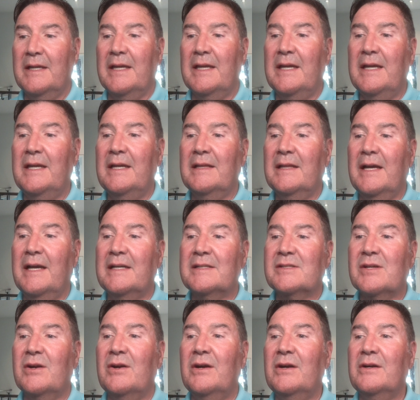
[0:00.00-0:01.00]

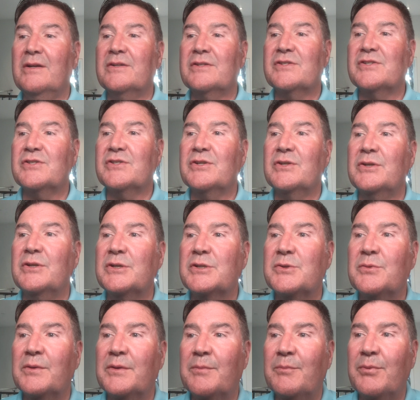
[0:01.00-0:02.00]
Eli's heart
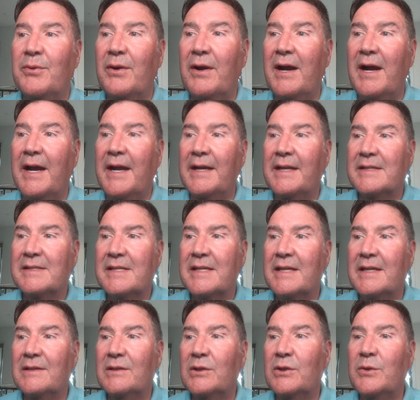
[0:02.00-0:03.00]
surged with pride as
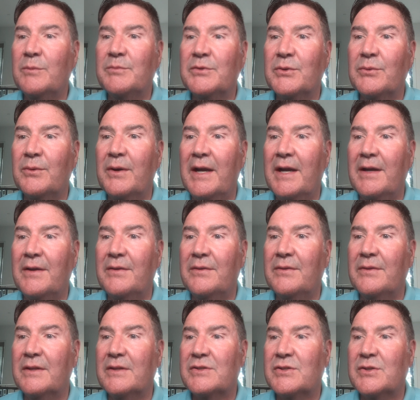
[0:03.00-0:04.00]
he looped
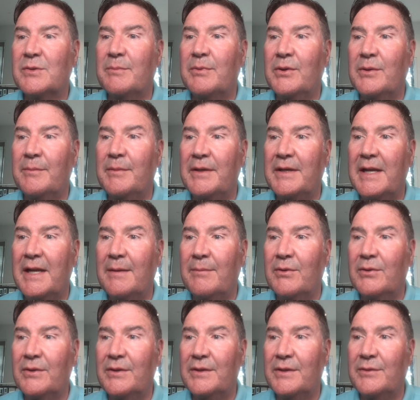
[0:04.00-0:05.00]
around the suburban
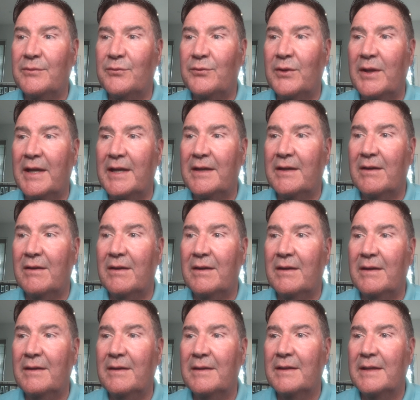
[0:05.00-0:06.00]
neighborhood in
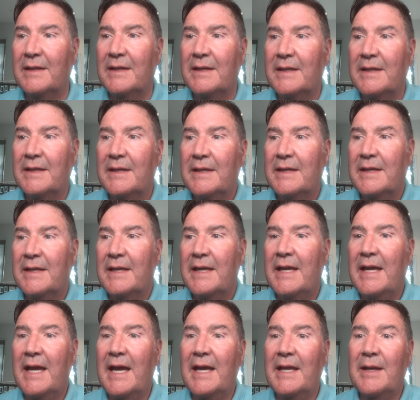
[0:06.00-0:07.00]
Flycar.
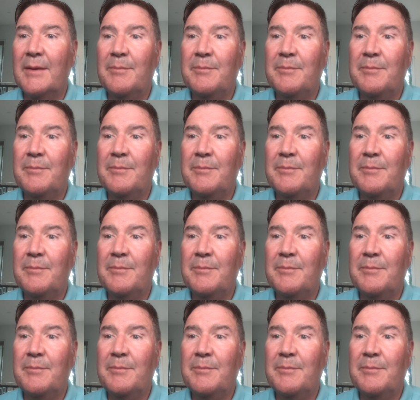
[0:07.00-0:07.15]
He had a